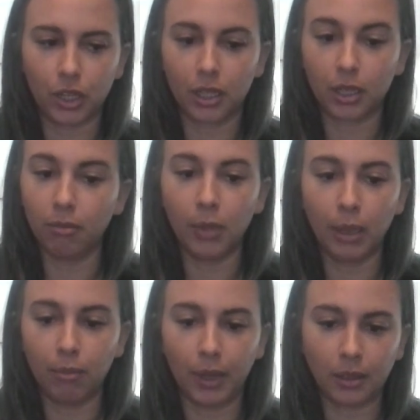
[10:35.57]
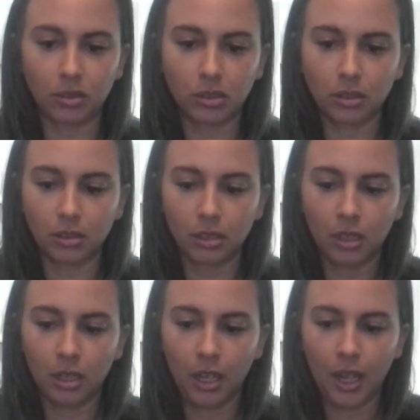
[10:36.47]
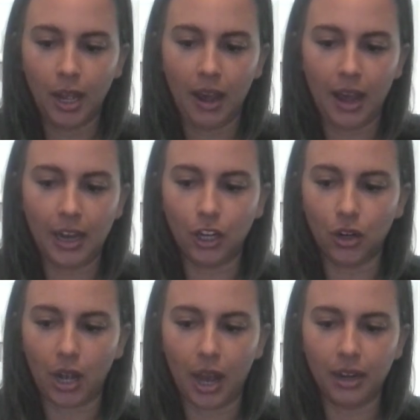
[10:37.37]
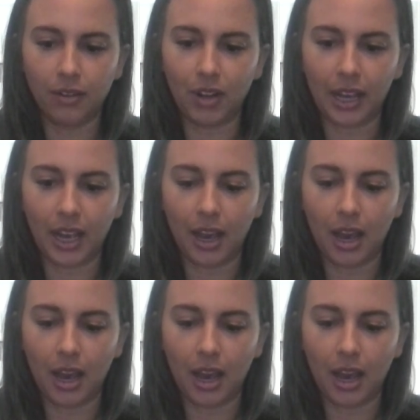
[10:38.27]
commitments. And you're kind of like,